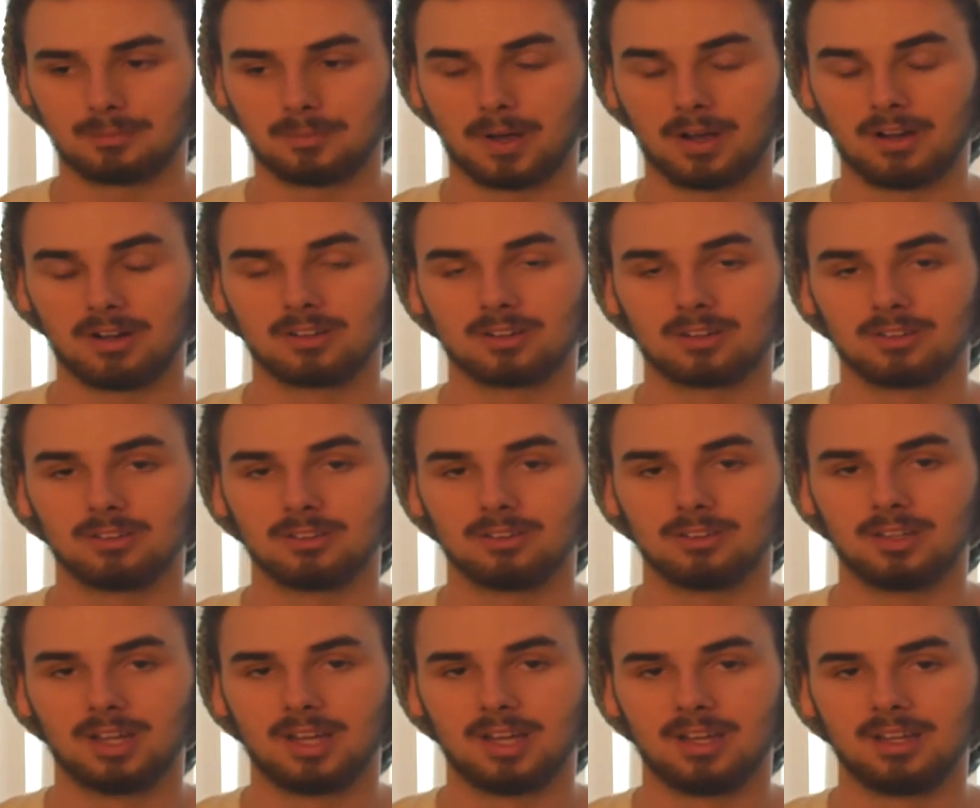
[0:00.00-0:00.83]
I thank my
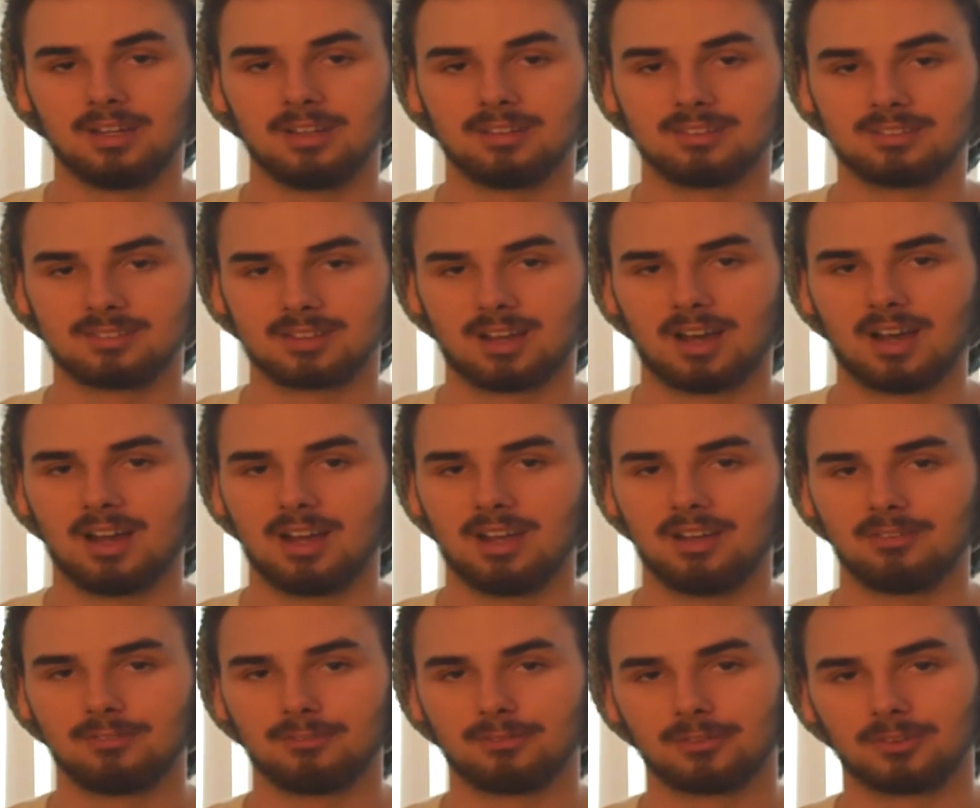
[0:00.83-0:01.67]
uncle and
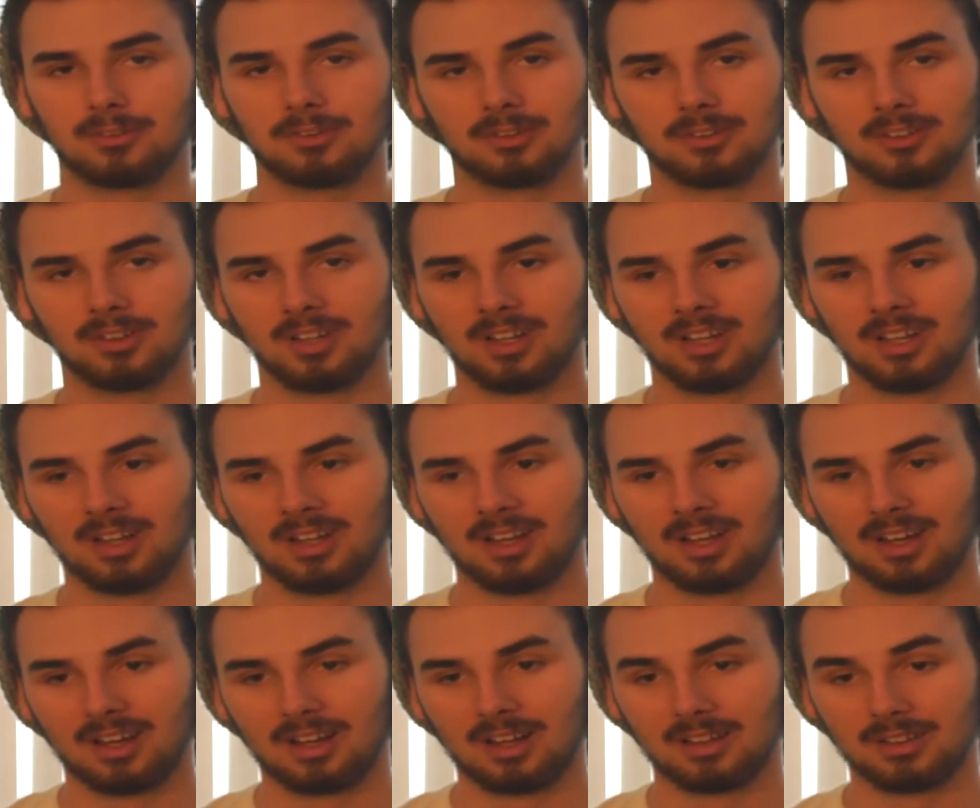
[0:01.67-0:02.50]
Sai for
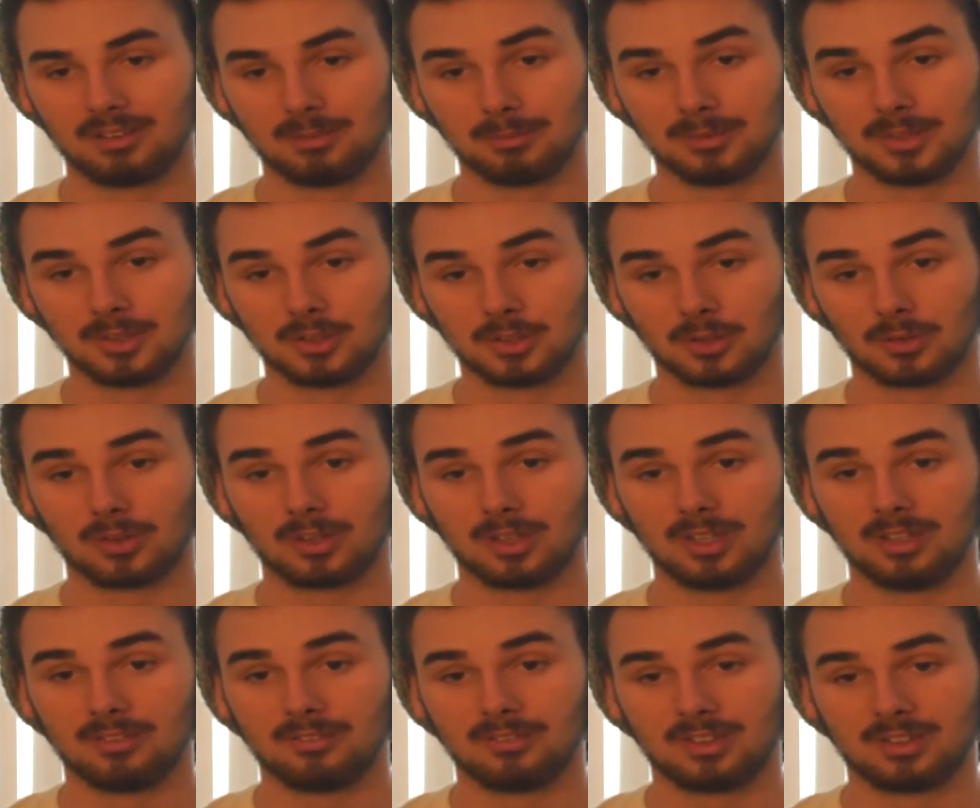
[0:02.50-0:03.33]
the
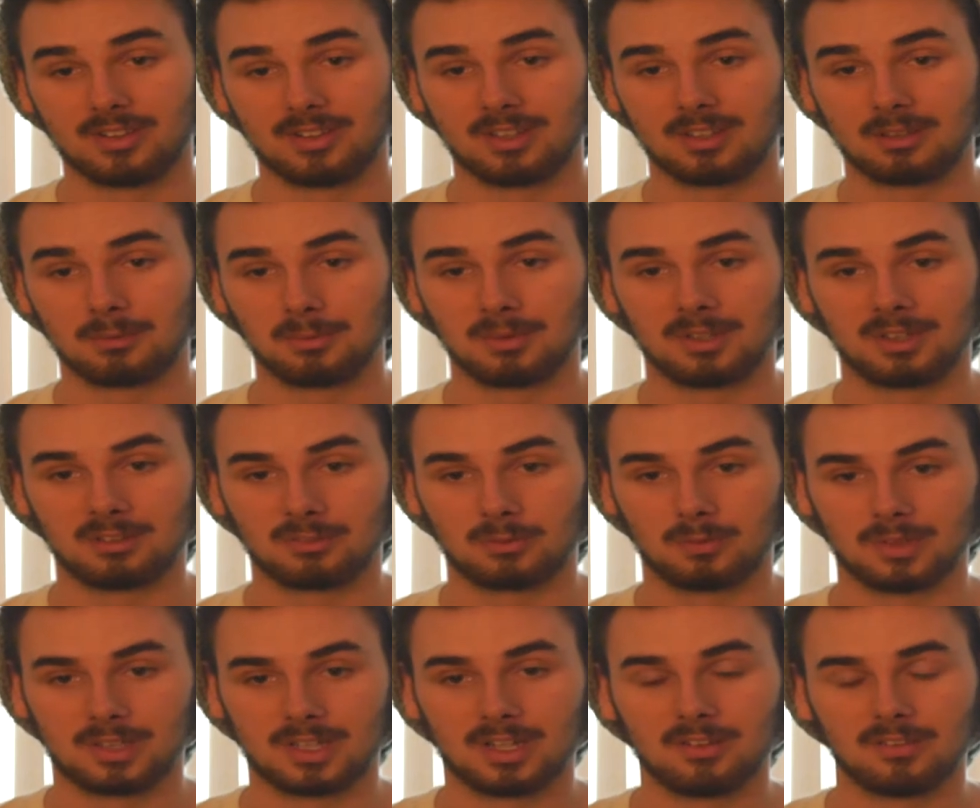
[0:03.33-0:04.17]
majority of the things
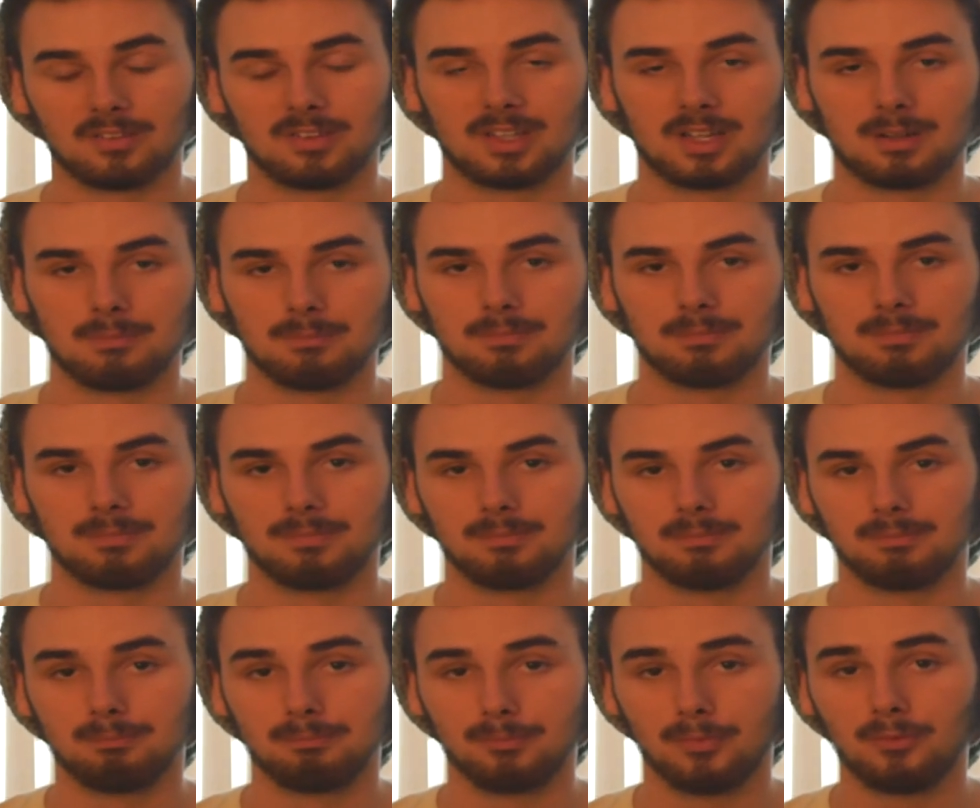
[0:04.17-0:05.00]
because without
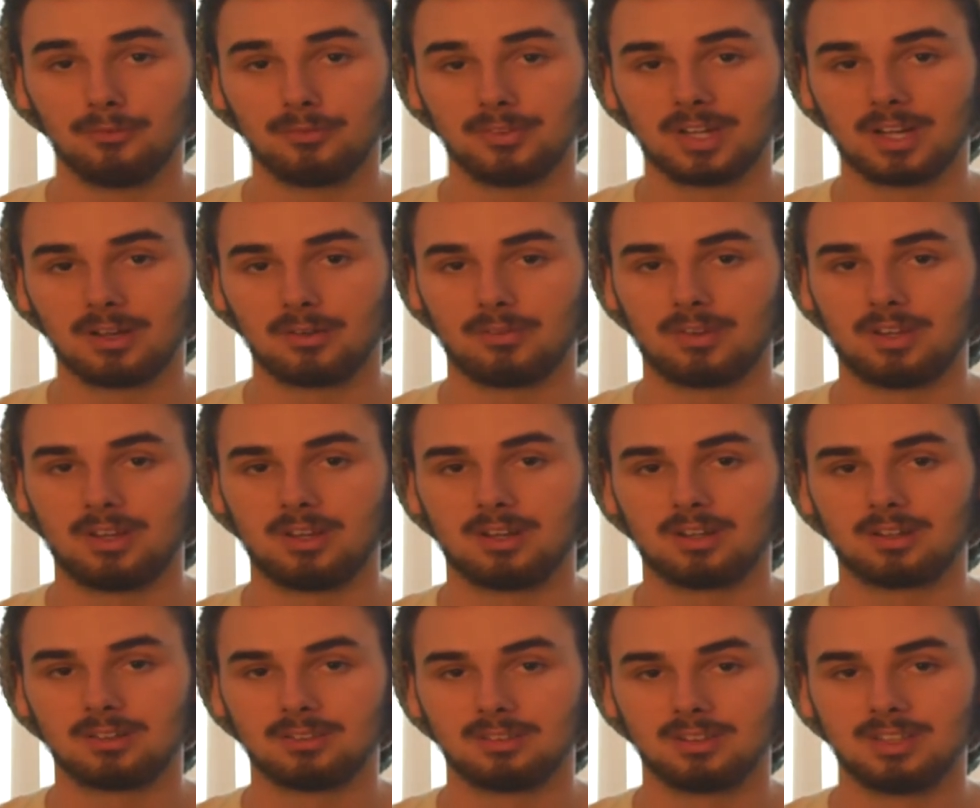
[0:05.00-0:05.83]
them moving
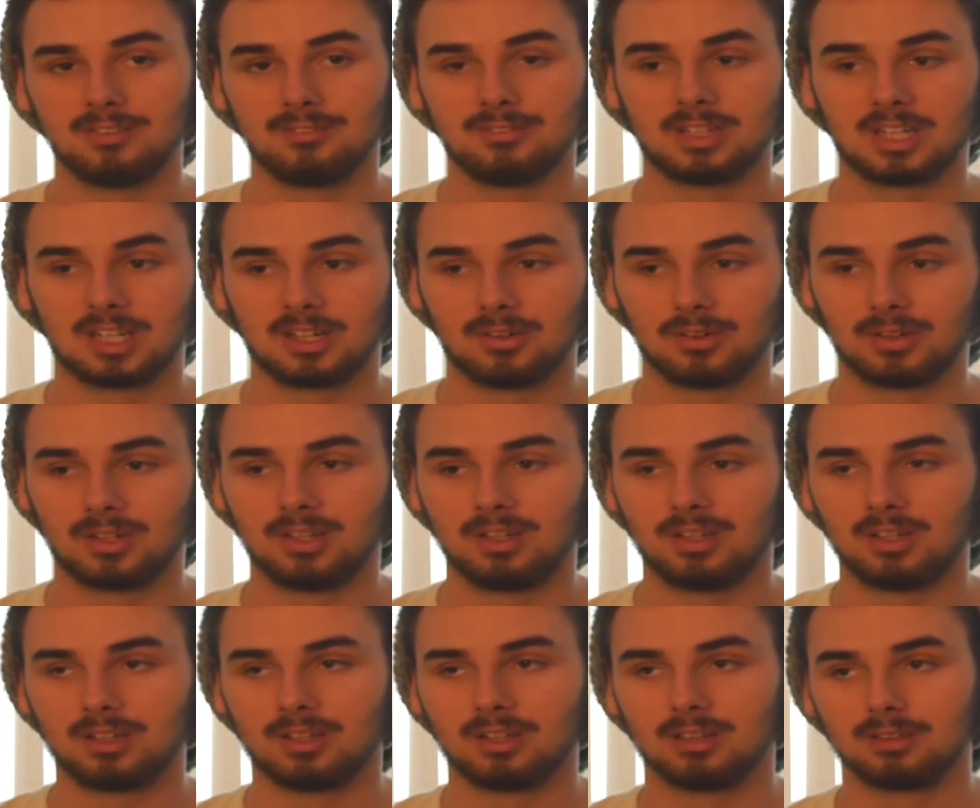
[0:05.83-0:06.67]
out here, living
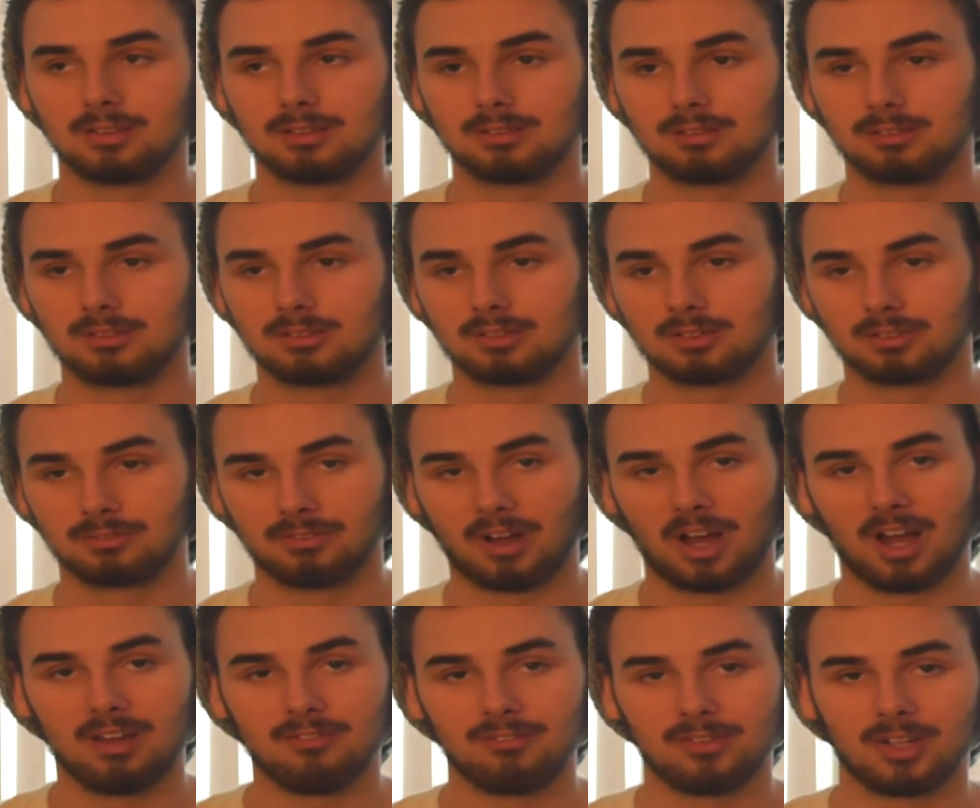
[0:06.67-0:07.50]
out here,
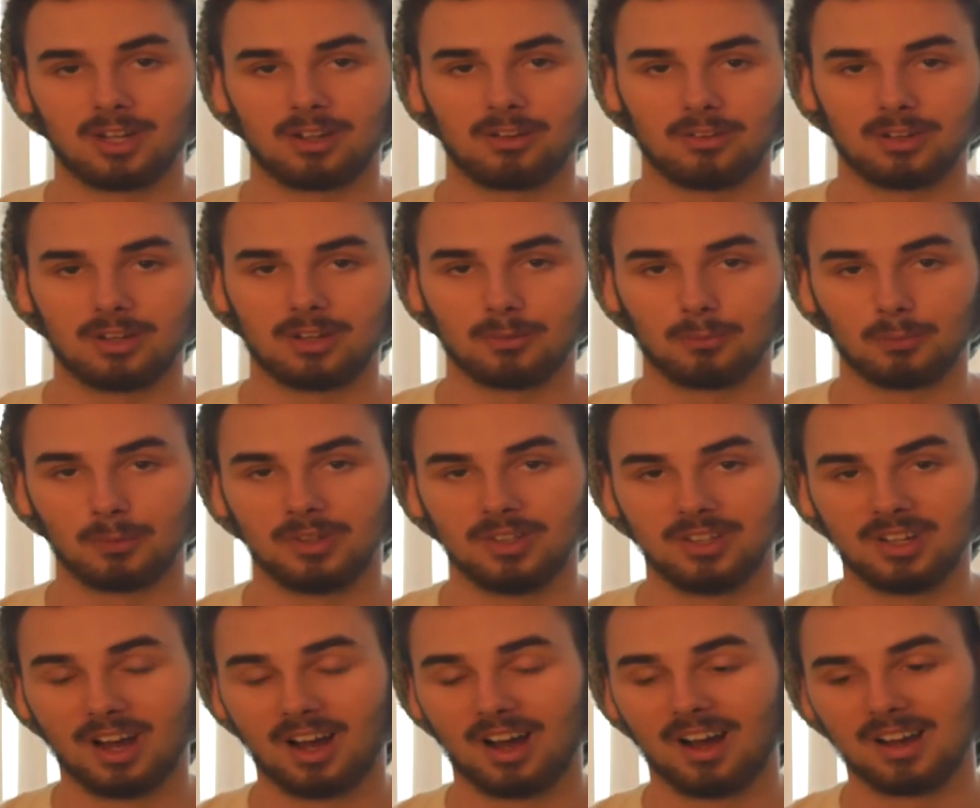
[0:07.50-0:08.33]
surviving out
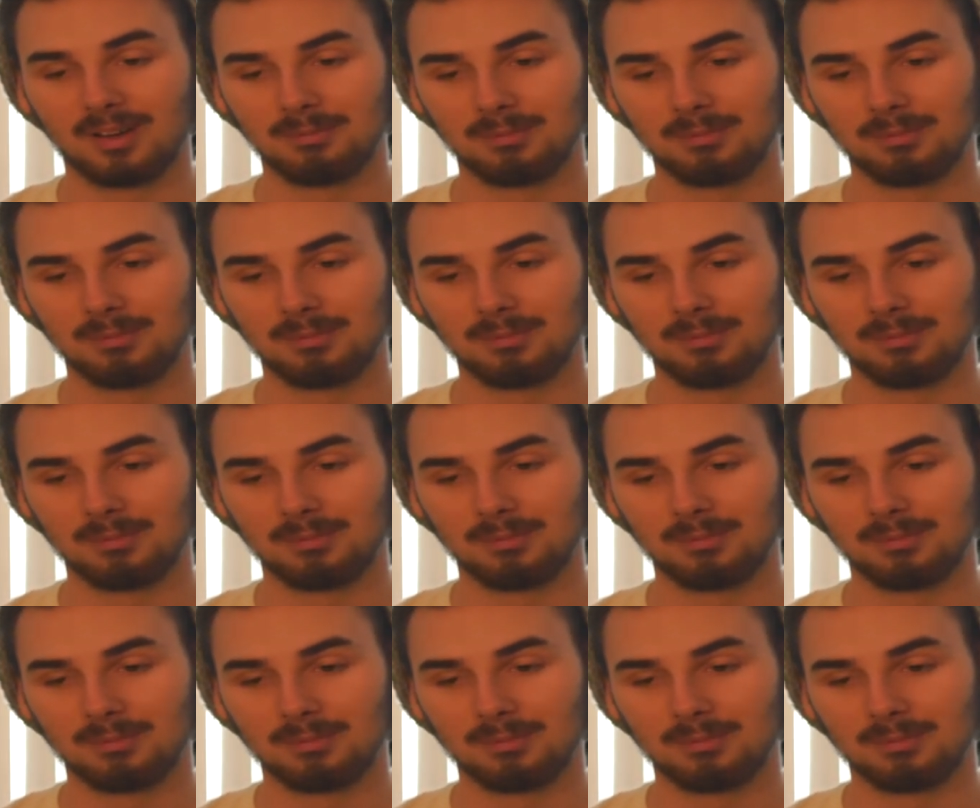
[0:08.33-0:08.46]
here would